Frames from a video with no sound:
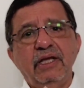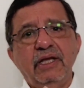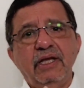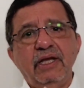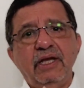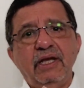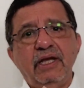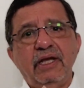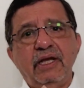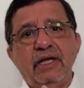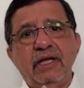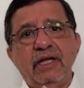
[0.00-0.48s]

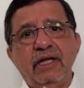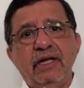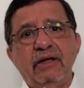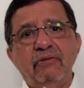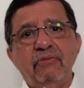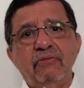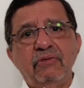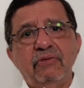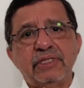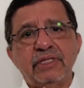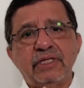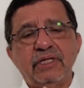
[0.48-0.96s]
And
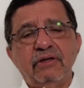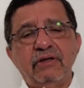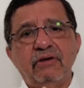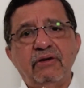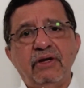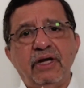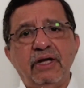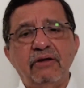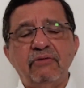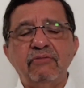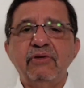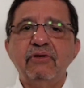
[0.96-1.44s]
we said, all
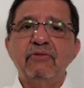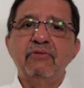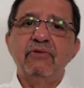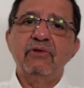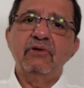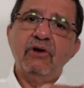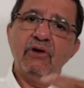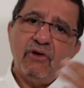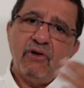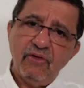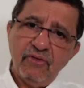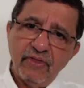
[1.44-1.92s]
right, we would
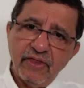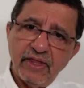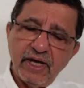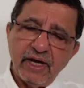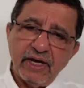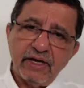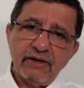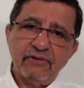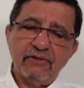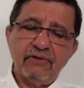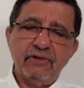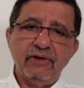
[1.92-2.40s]
loan
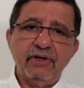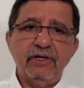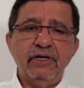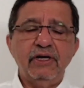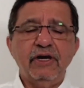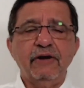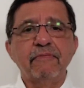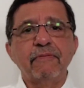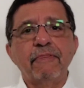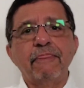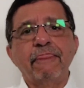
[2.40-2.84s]
that to her.